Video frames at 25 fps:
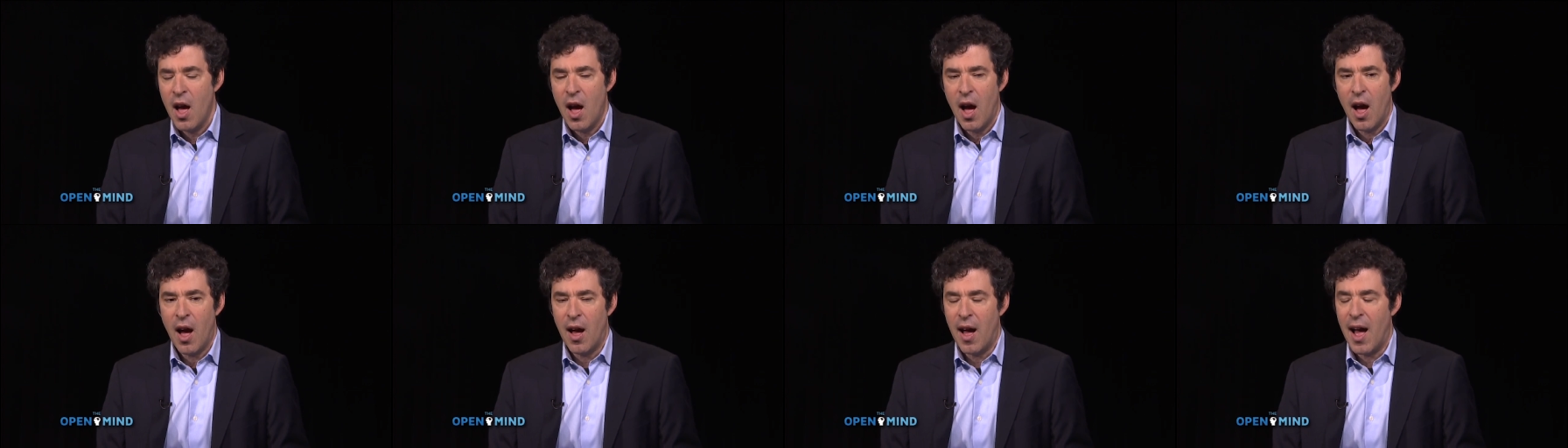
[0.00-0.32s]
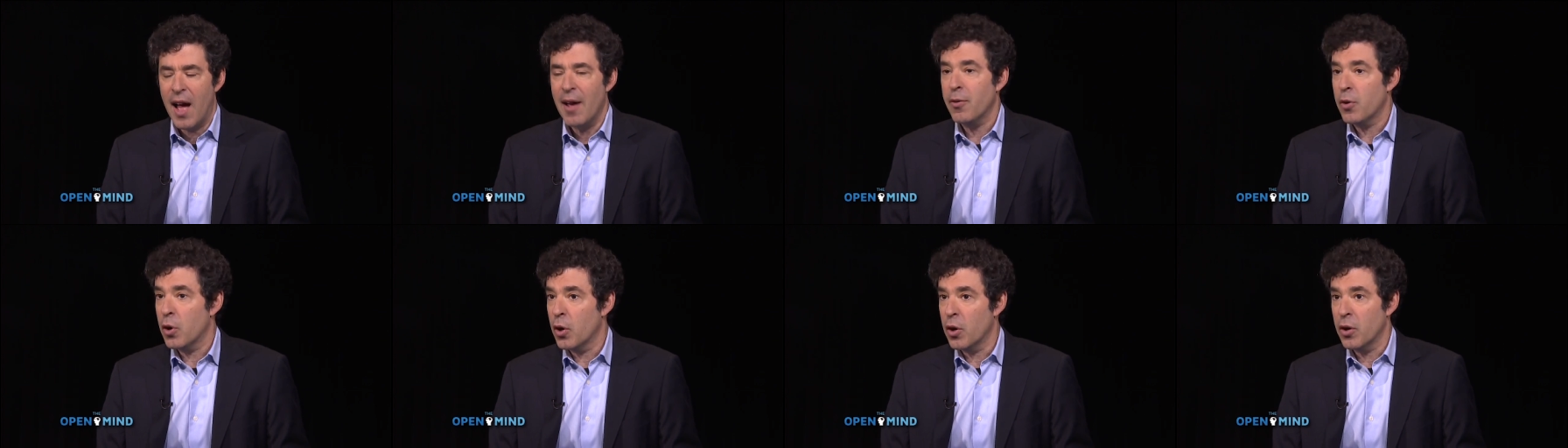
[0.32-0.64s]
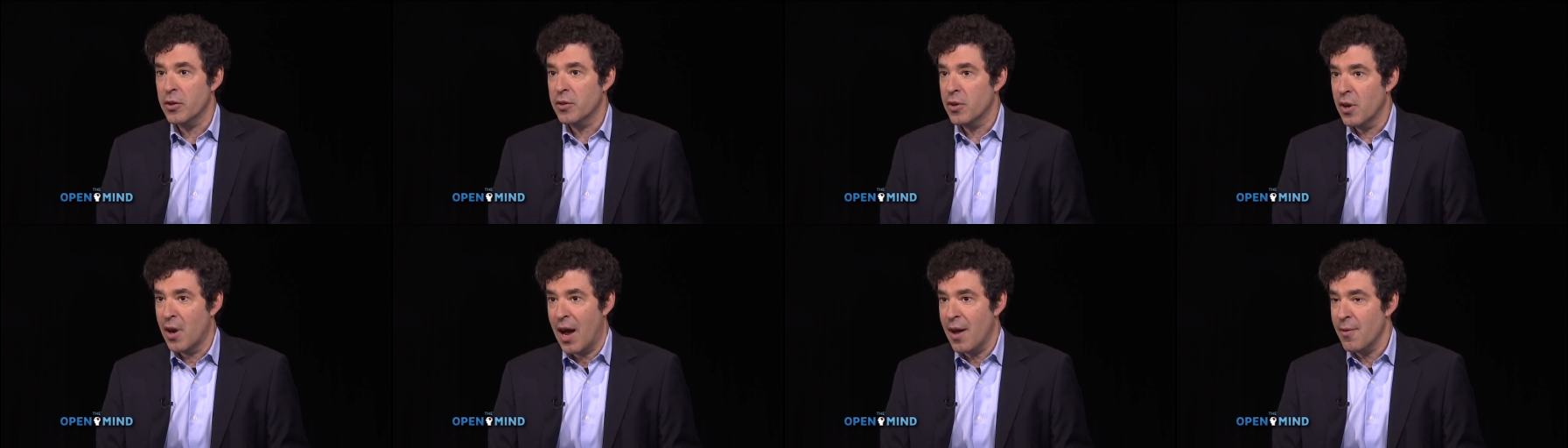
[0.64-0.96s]
Uh, I've,
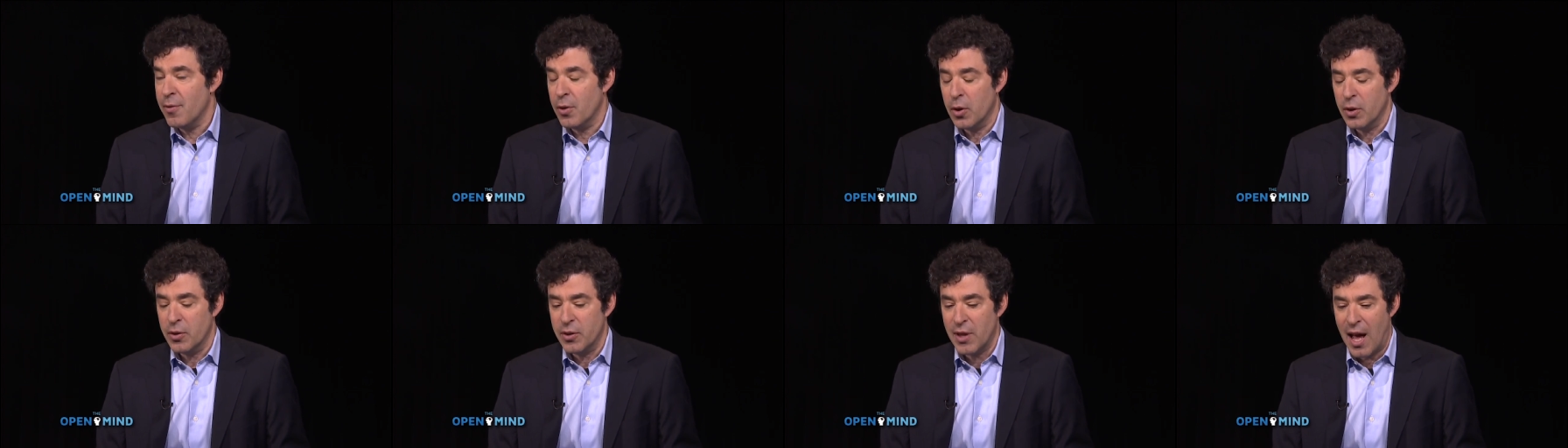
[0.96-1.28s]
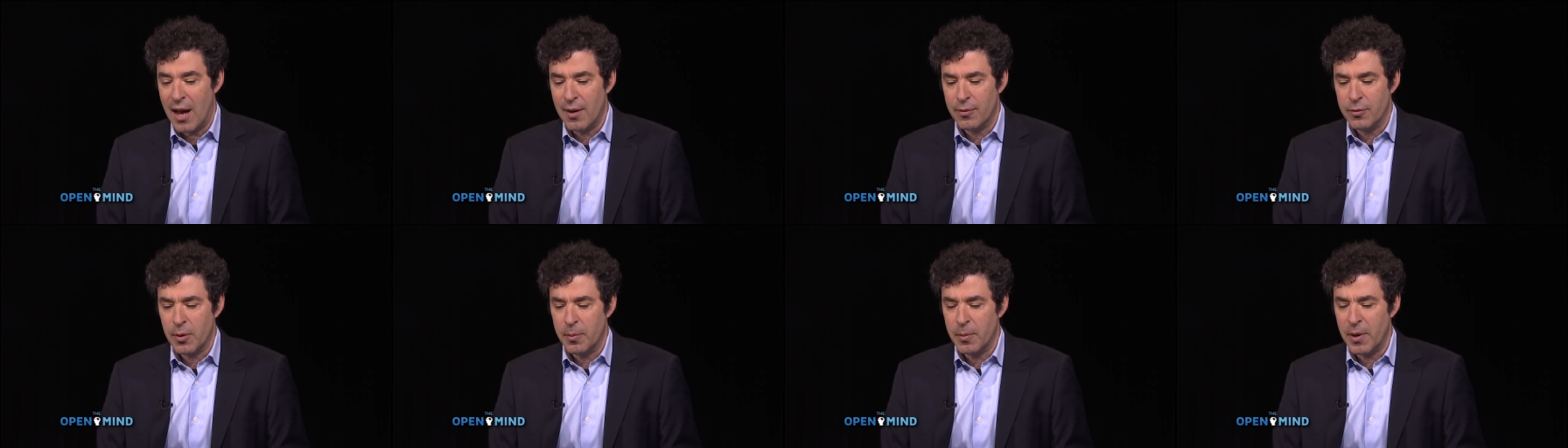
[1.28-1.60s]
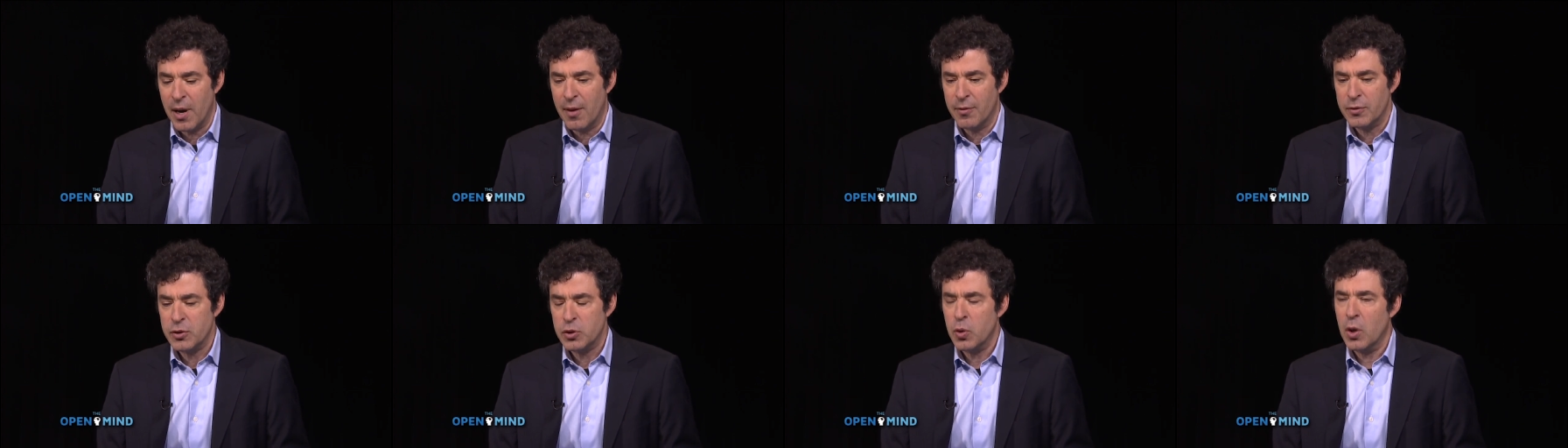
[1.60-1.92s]
heard, I've heard that from
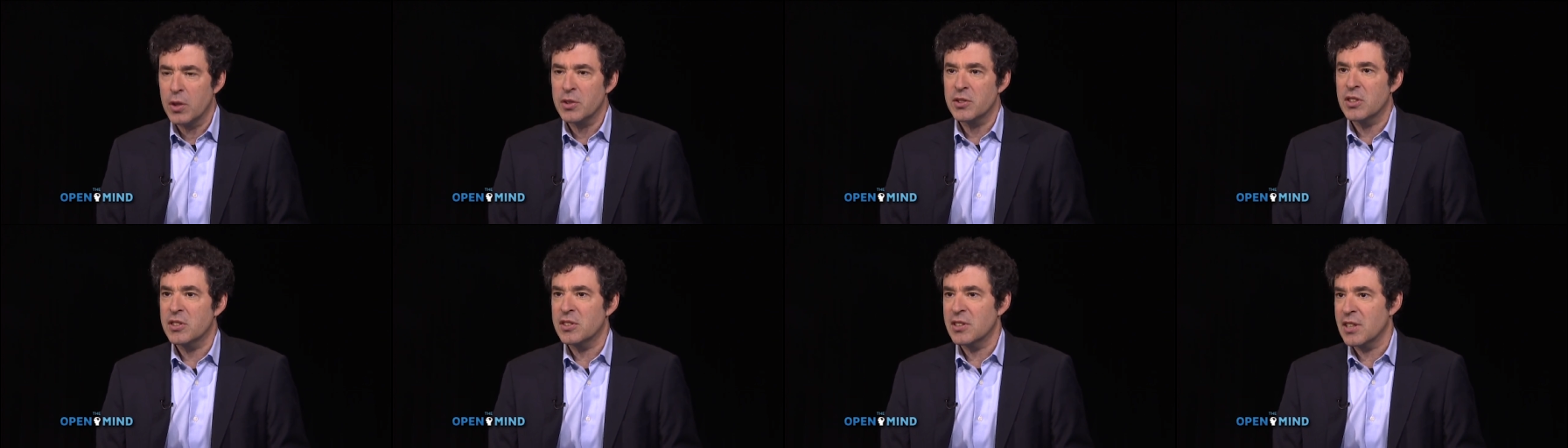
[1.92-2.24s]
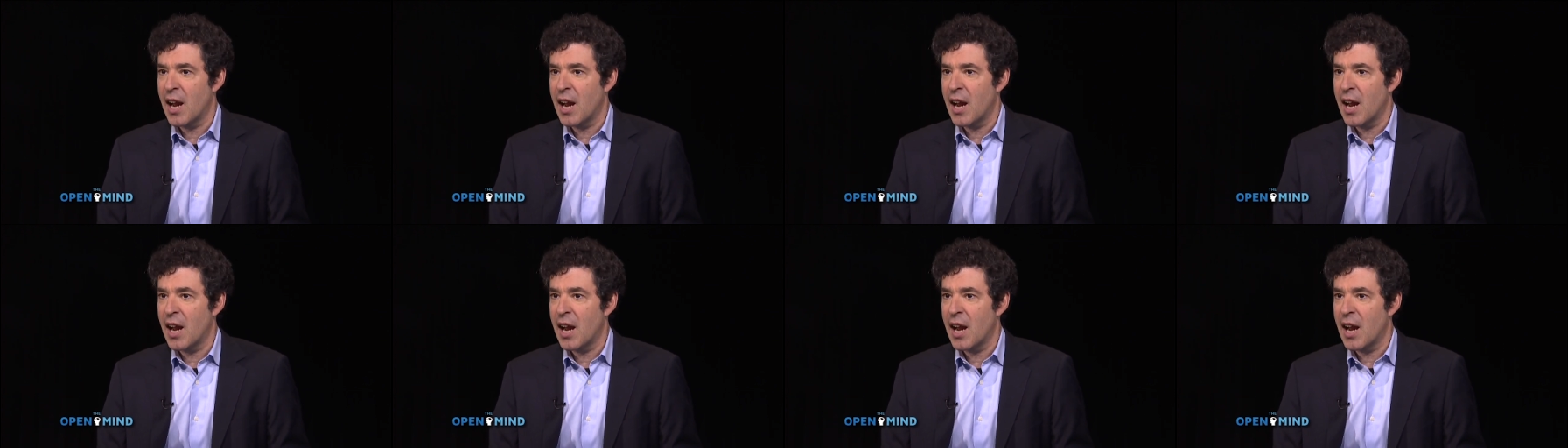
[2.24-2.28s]
enough sources,